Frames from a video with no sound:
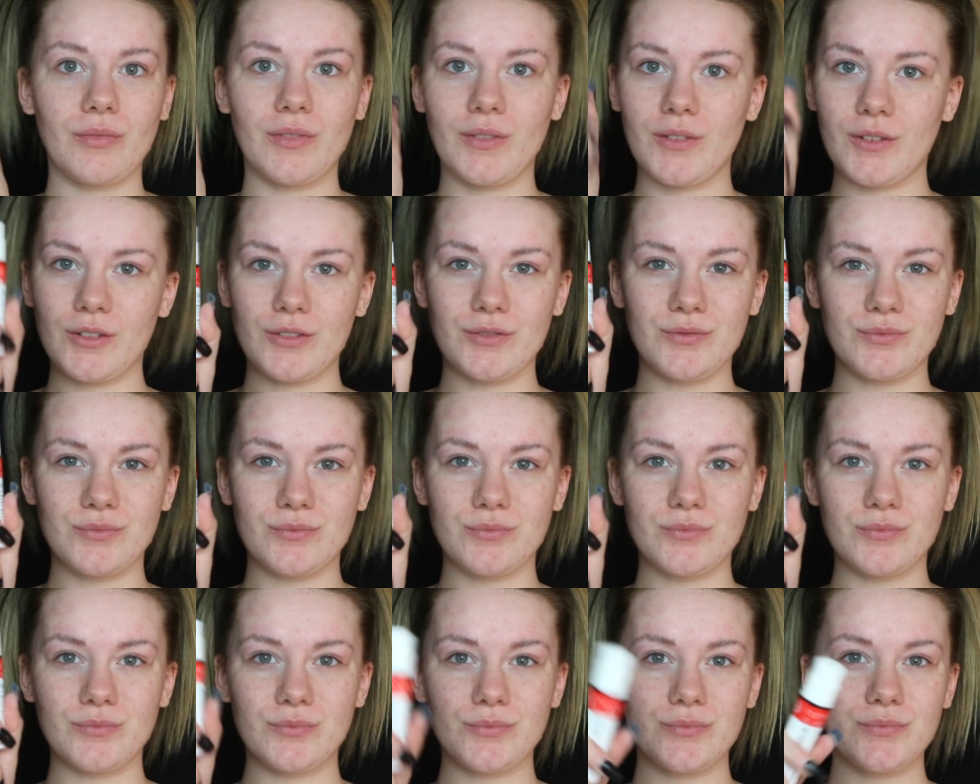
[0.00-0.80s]
And
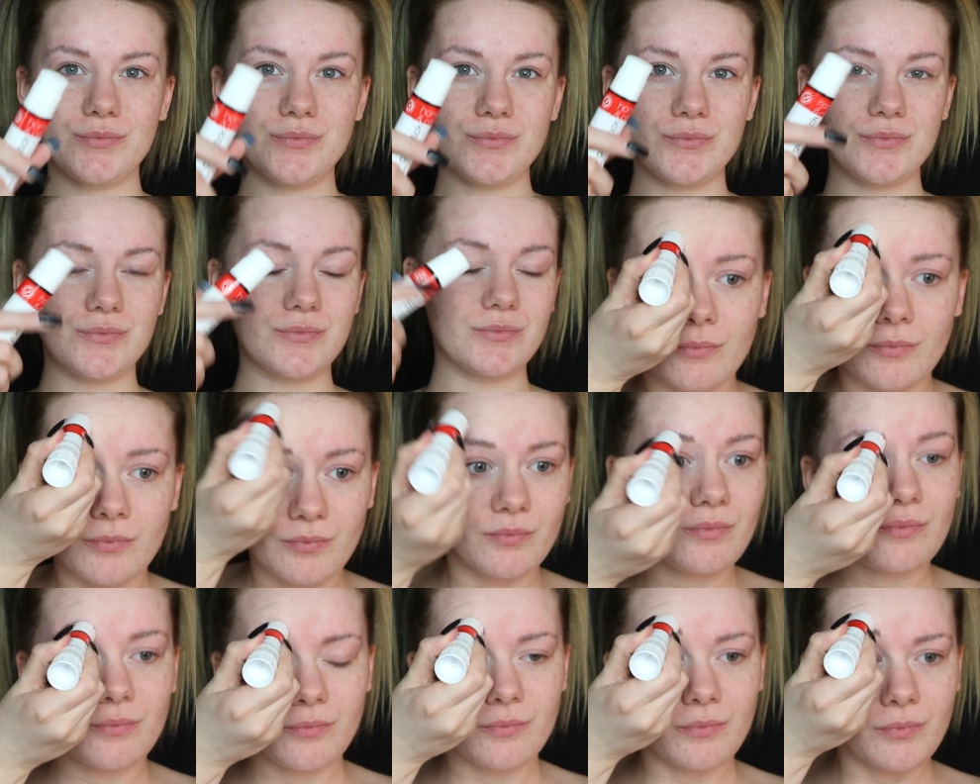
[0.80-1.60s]
then I'm going to go
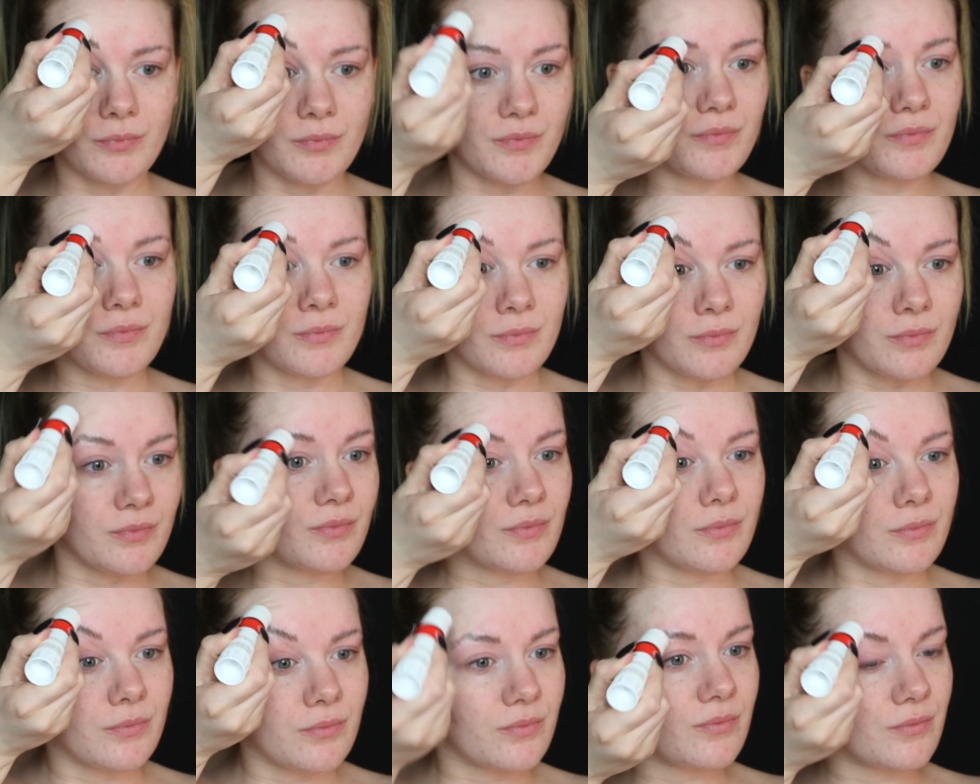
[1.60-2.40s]
in with a second
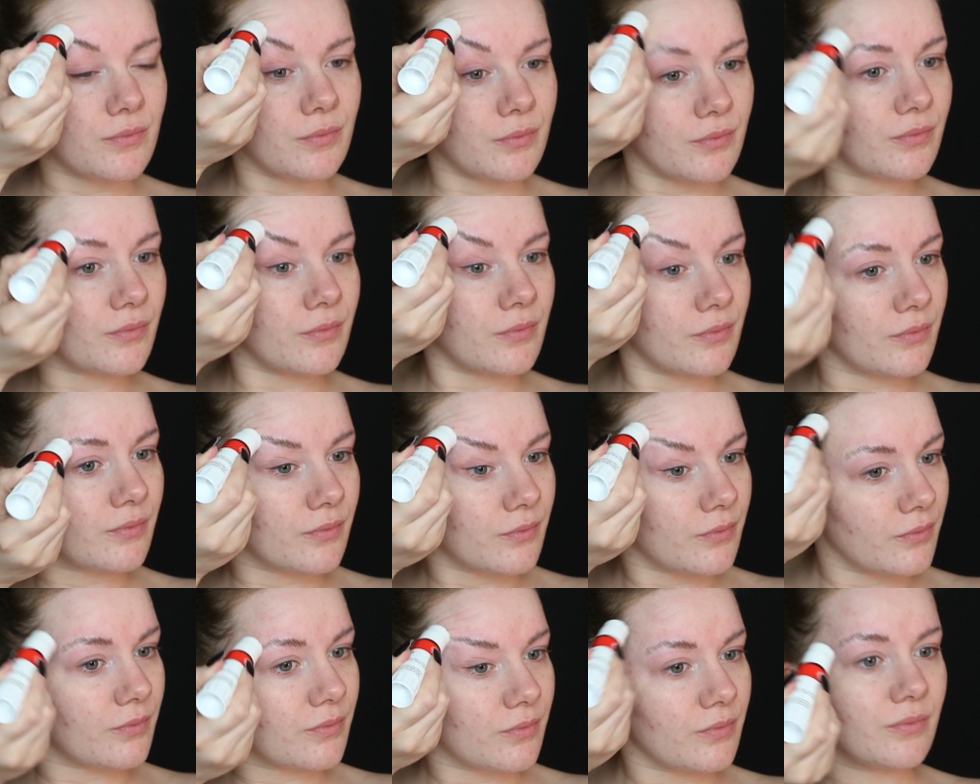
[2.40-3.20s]
layer of glue,
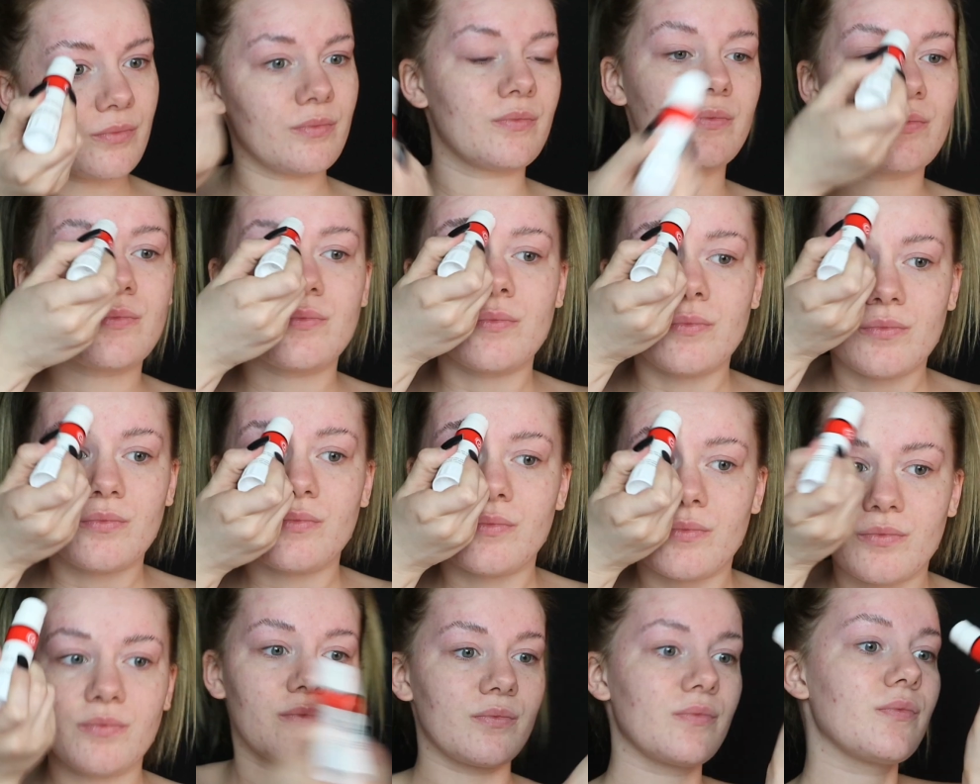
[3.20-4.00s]
and this time I
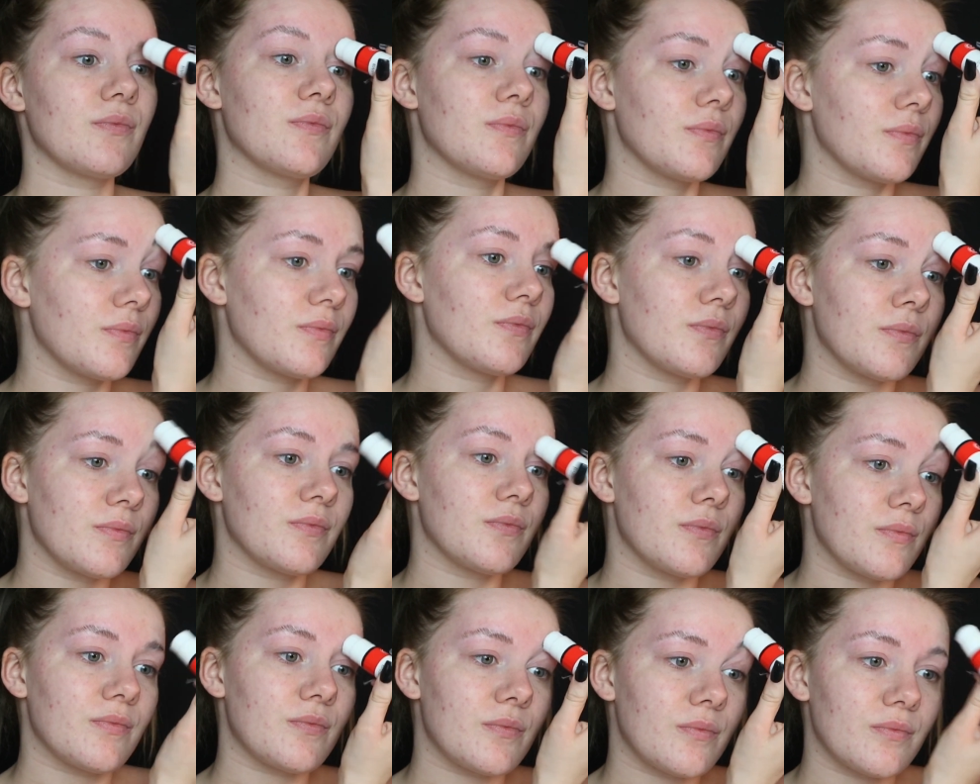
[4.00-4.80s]
am literally
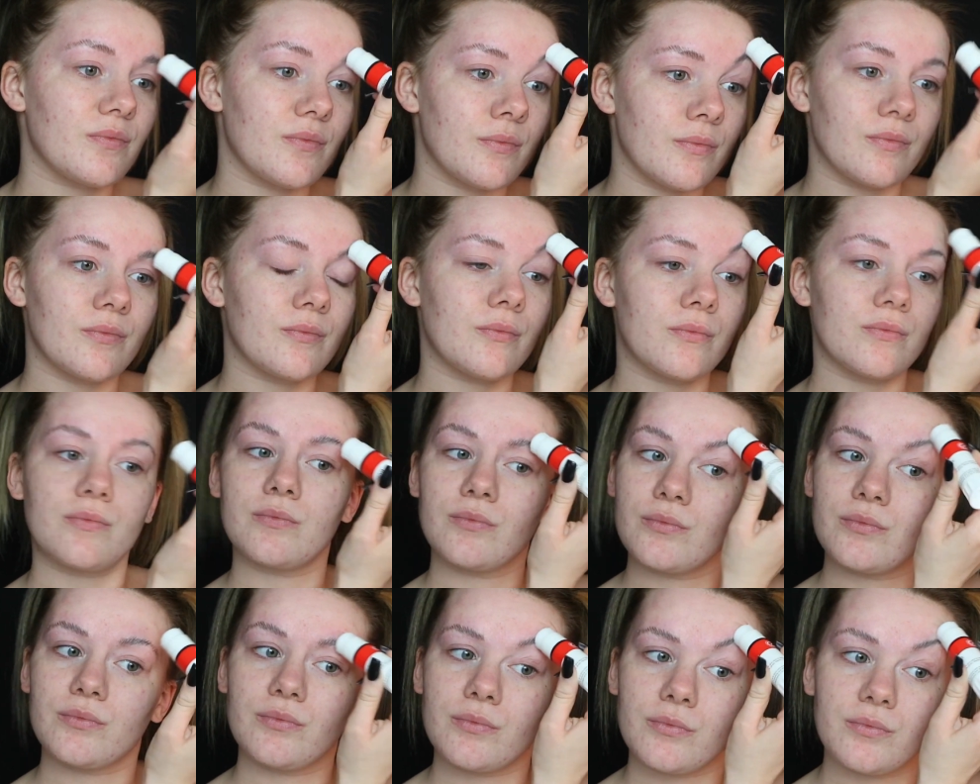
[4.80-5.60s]
just
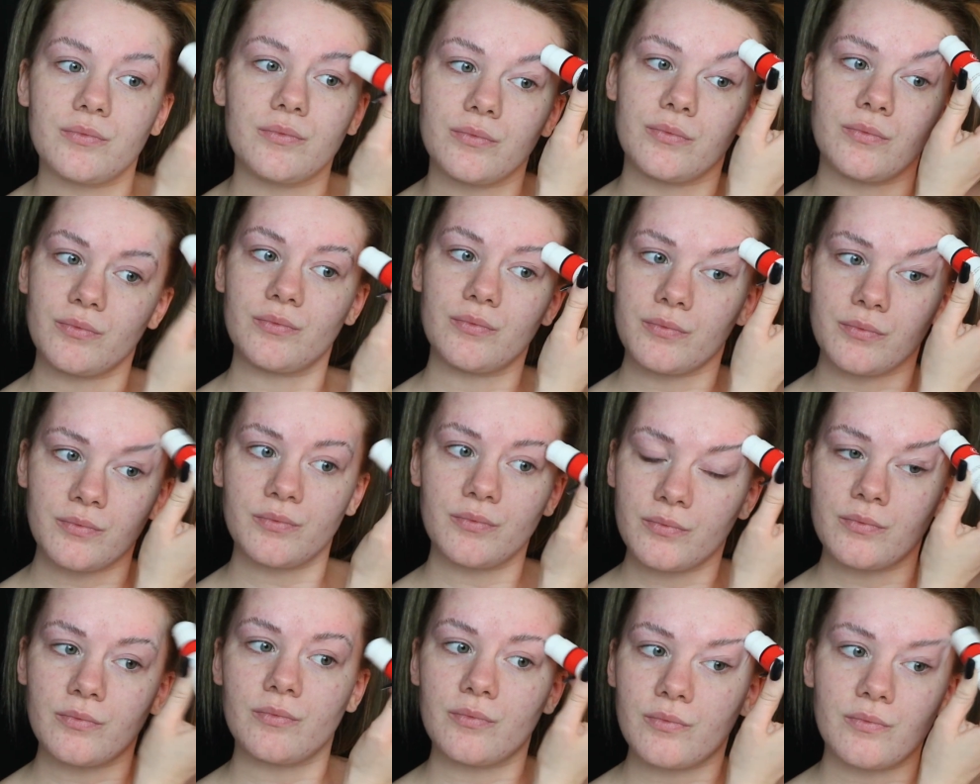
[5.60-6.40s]
sweeping the
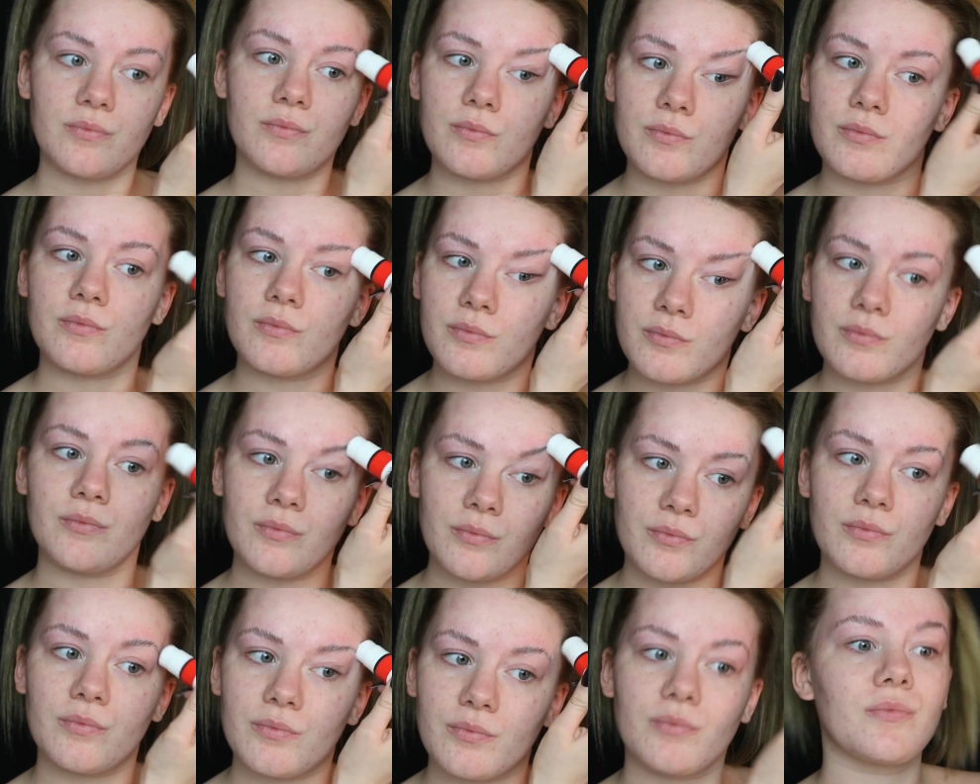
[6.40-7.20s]
glue
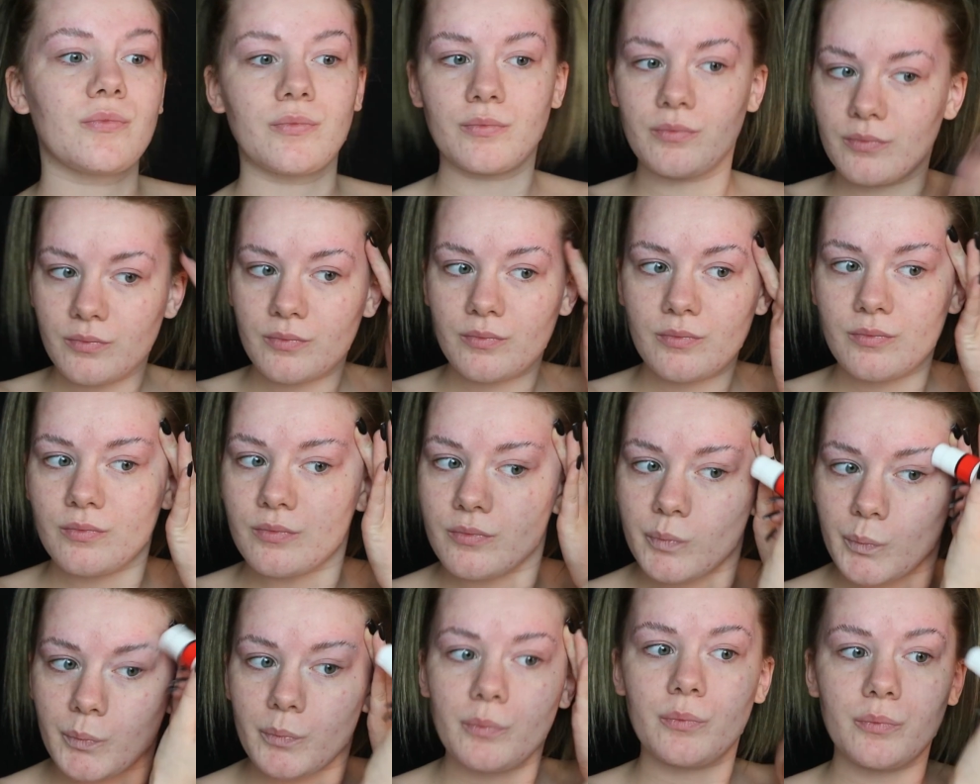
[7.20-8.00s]
upwards rather than
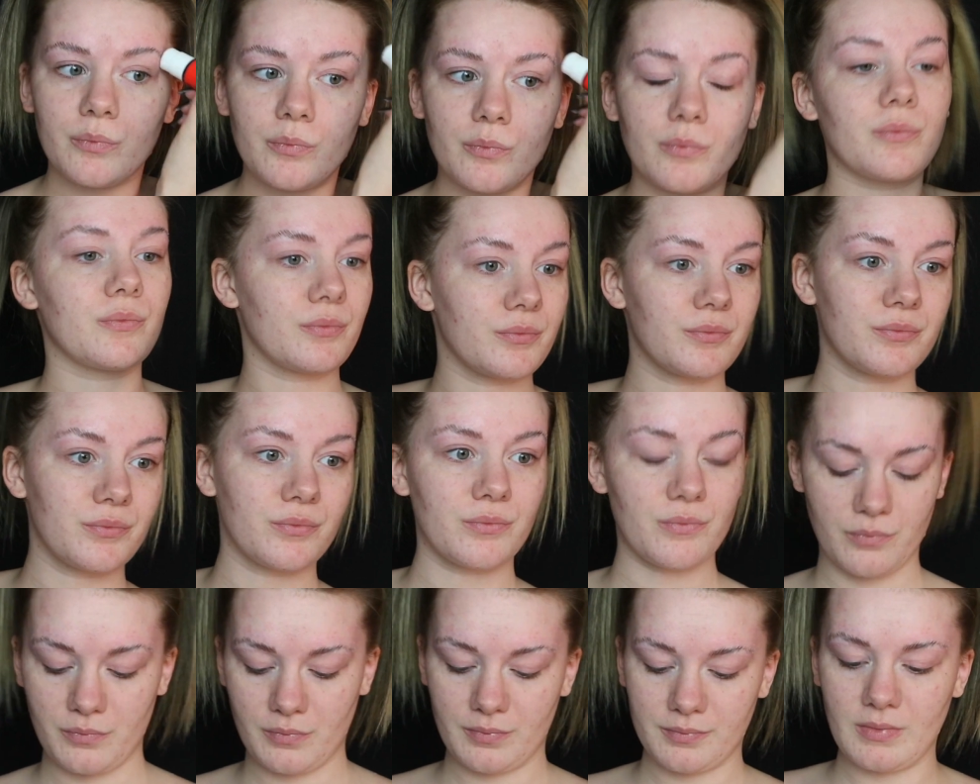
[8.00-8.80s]
up and
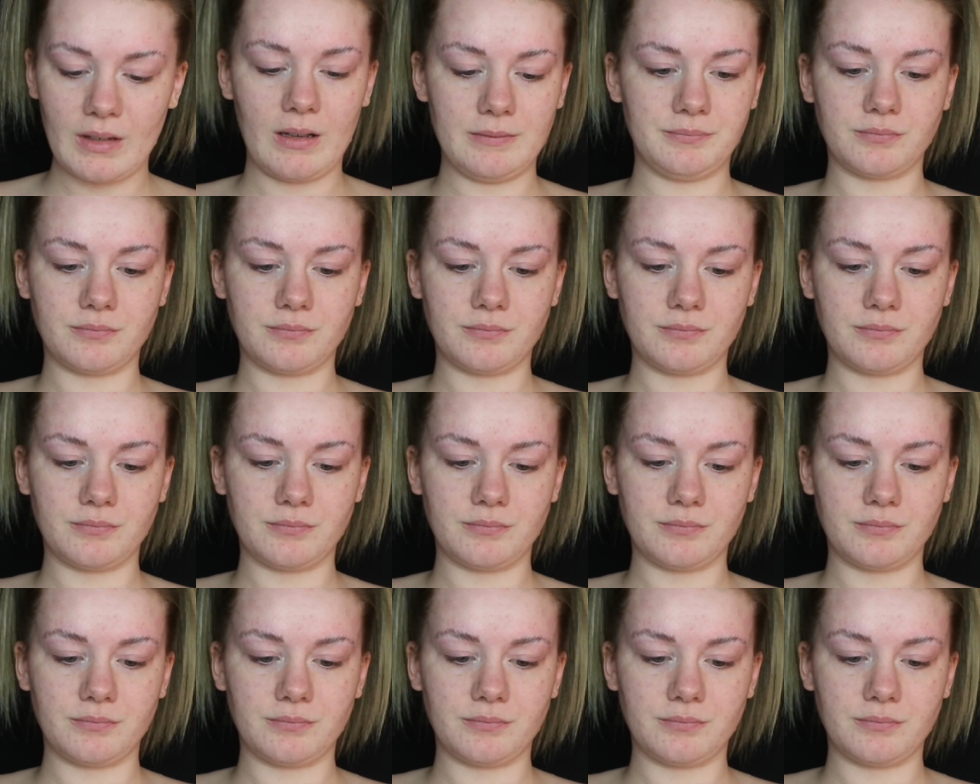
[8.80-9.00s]
down,